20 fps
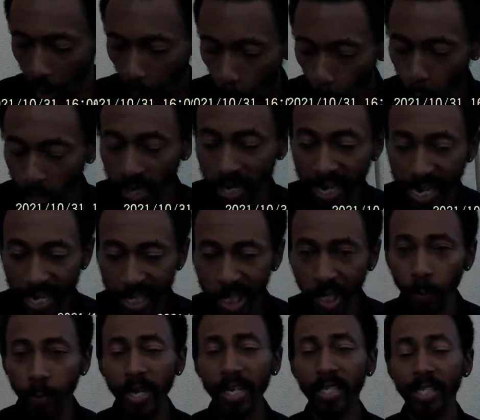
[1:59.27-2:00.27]
what needs
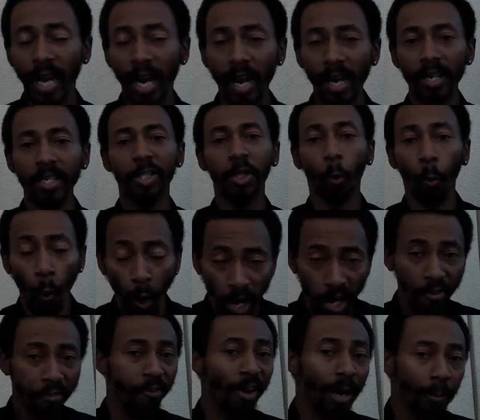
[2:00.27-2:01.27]
to be done to run
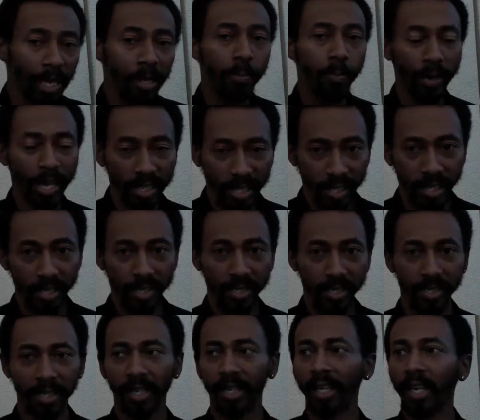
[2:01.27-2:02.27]
yep. the family
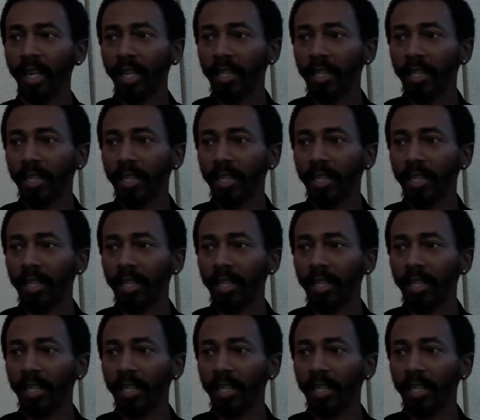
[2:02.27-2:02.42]
business. They